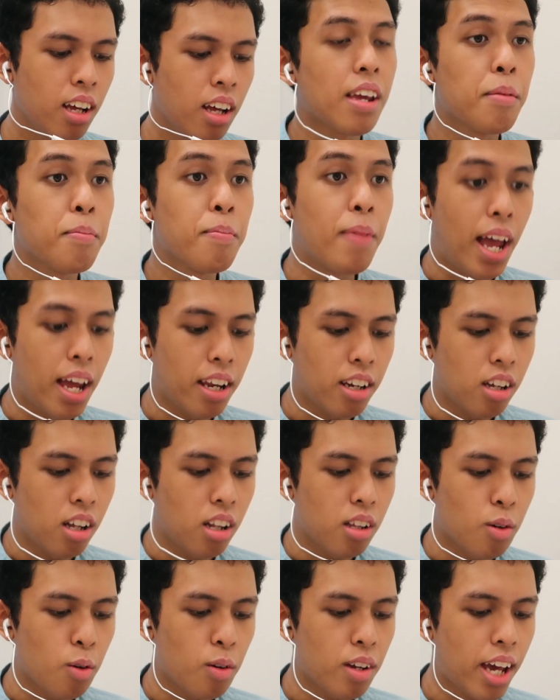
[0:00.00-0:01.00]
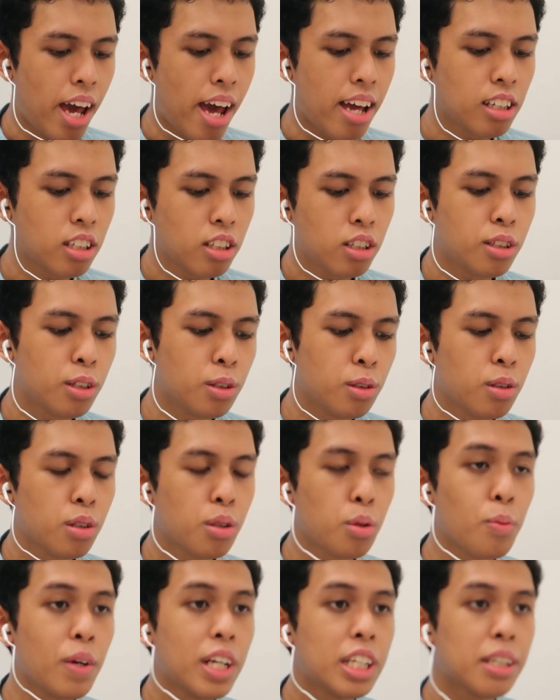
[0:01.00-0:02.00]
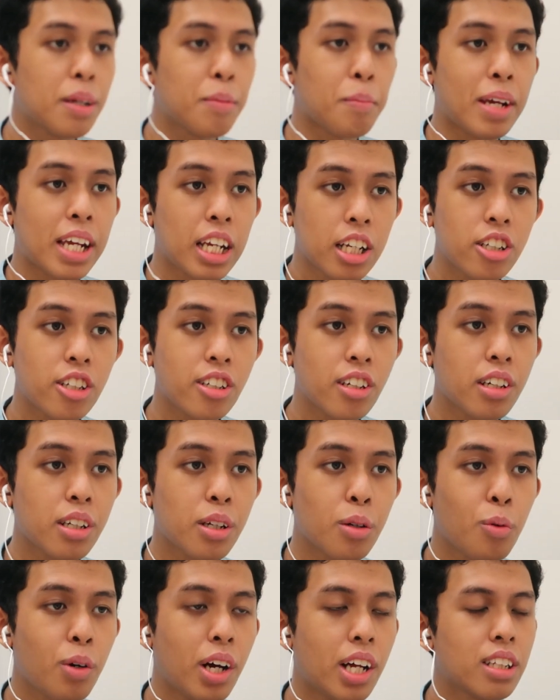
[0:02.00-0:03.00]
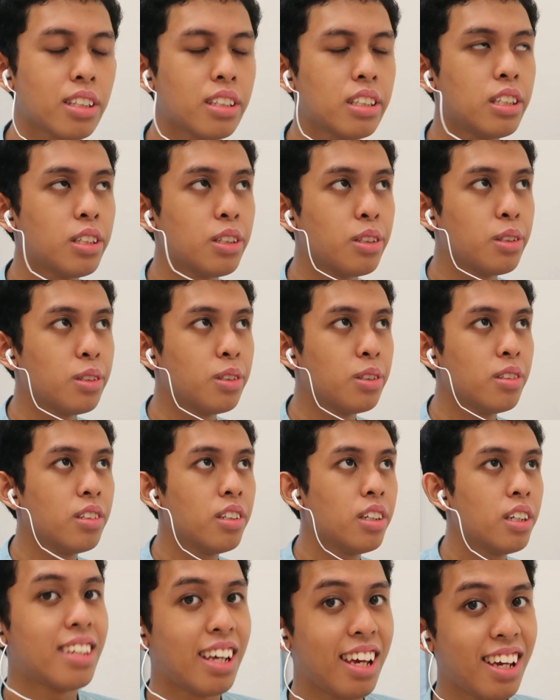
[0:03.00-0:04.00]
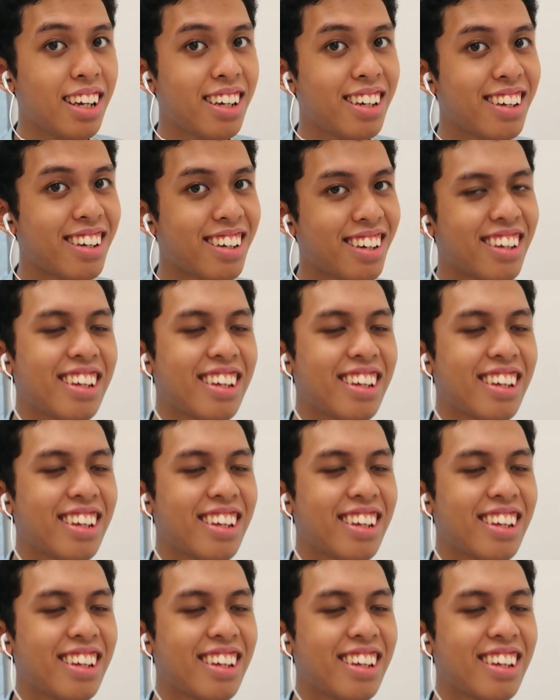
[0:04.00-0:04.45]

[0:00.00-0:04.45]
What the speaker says: in BENL you can choose which major you want to take.